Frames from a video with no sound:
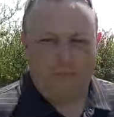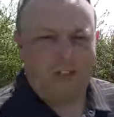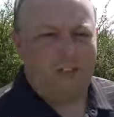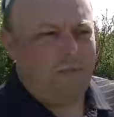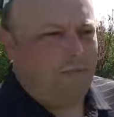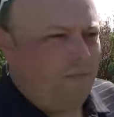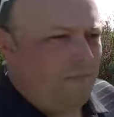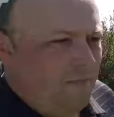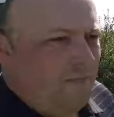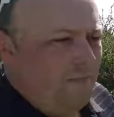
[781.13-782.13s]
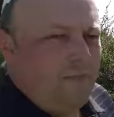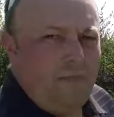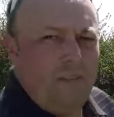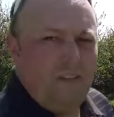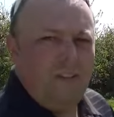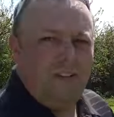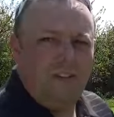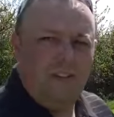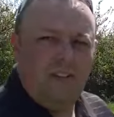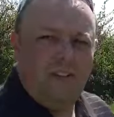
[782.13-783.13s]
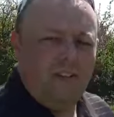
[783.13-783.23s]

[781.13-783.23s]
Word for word: group here behind. How are we getting on?